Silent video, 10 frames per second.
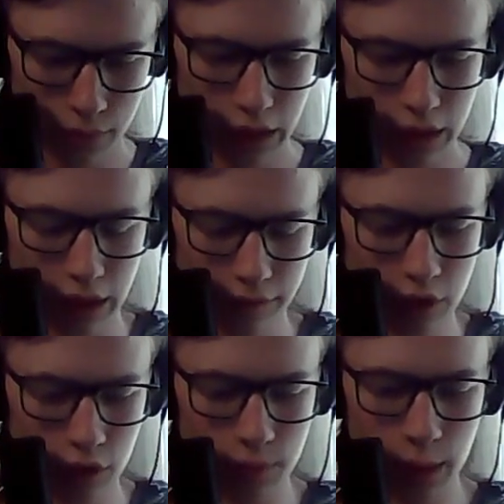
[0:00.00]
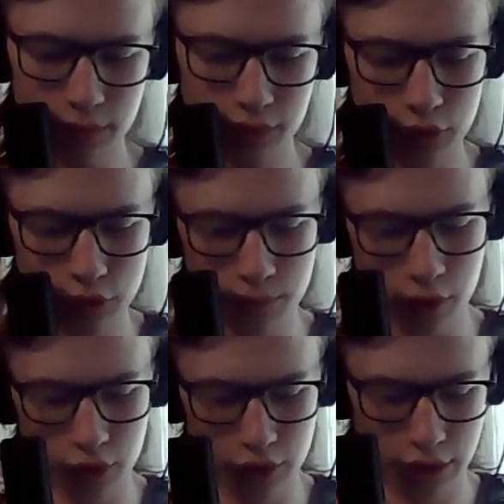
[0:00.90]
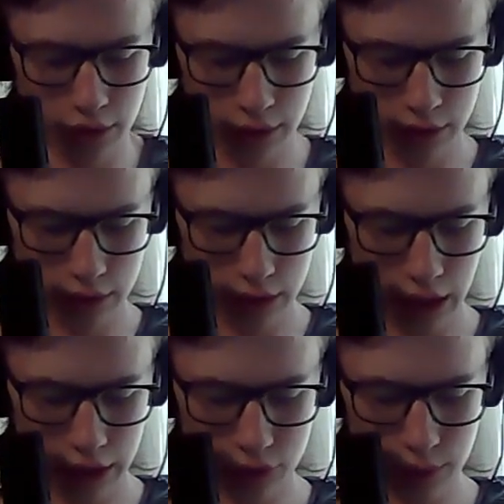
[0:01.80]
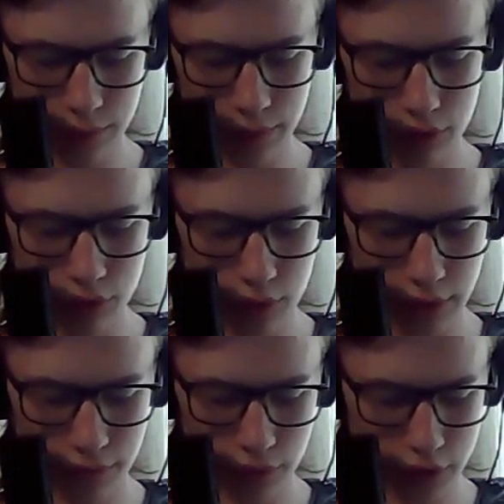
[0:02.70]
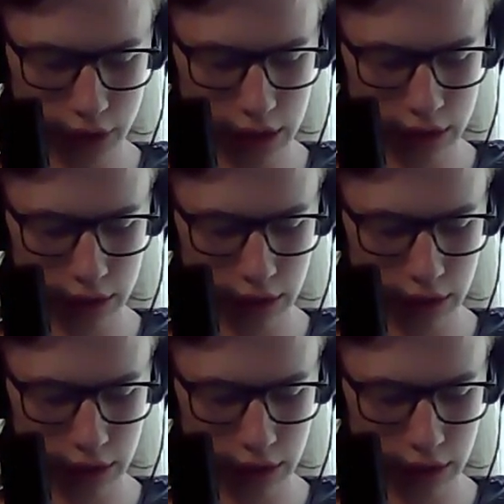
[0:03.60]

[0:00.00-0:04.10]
And I have another Bible verse, Mark 9:21-24 says